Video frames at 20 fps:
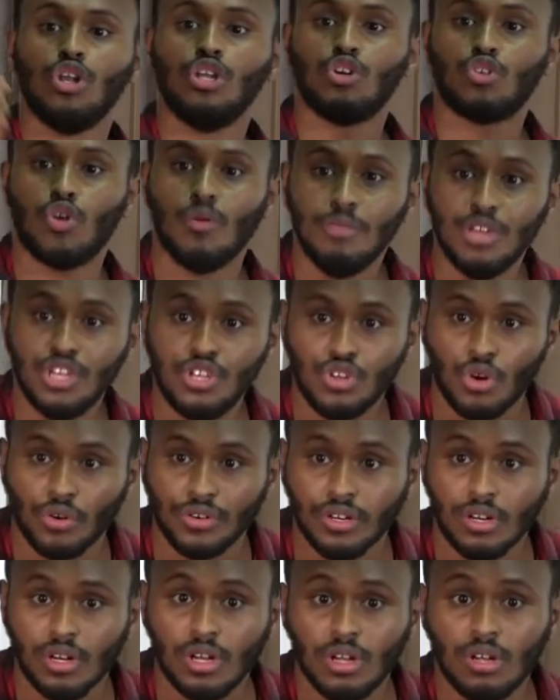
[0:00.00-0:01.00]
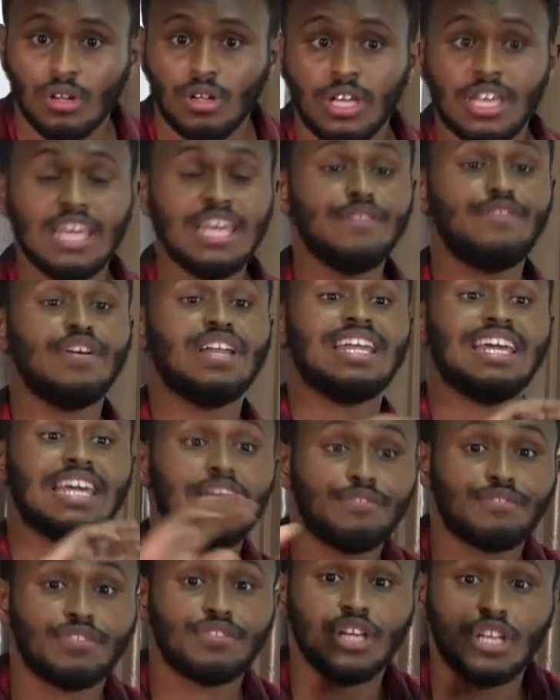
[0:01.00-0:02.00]
Communion. Even
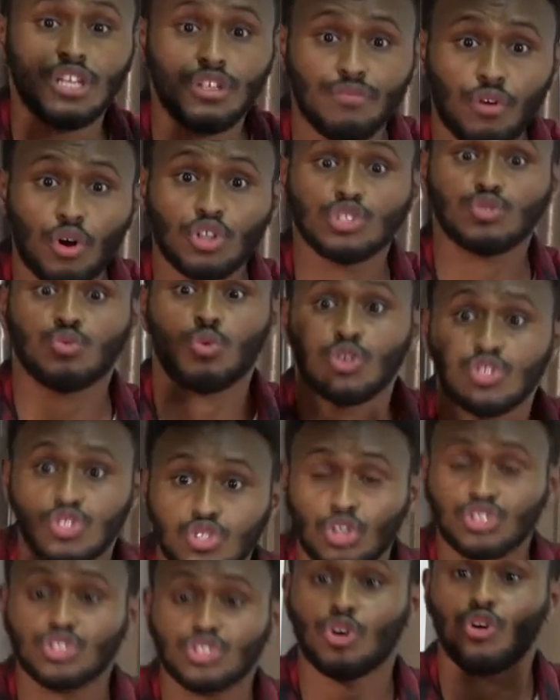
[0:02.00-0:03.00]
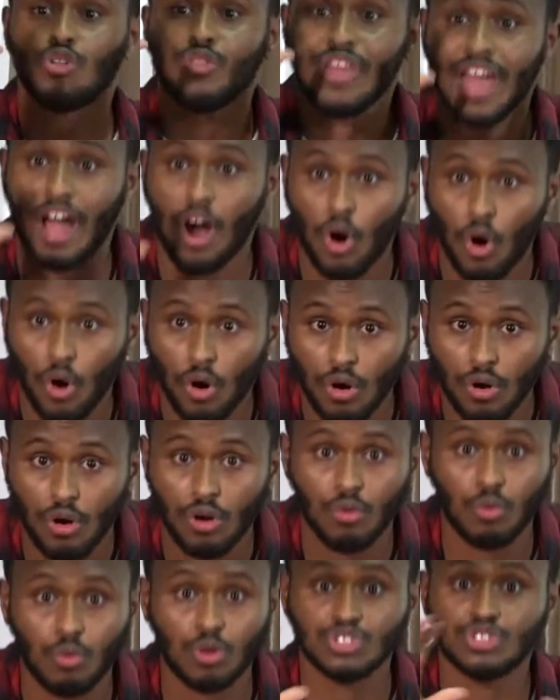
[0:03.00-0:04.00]
if the divorce was not
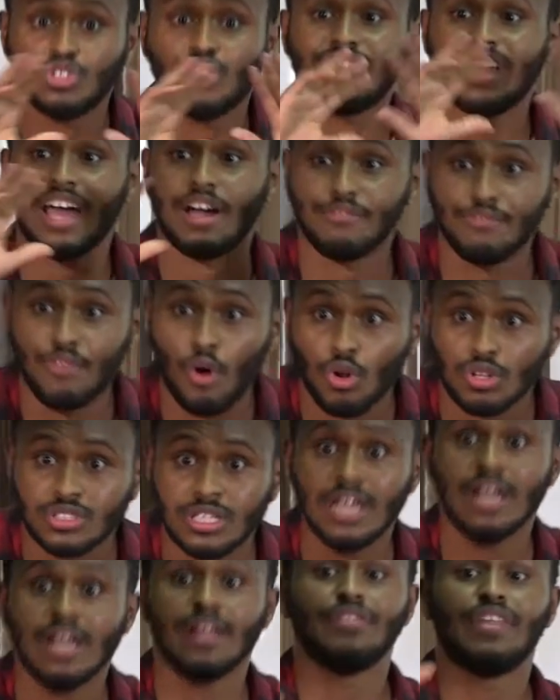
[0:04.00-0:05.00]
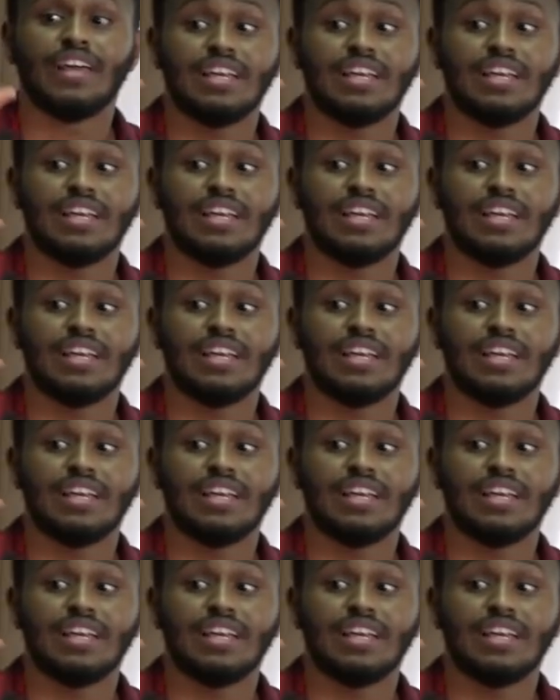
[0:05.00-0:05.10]
their fault, they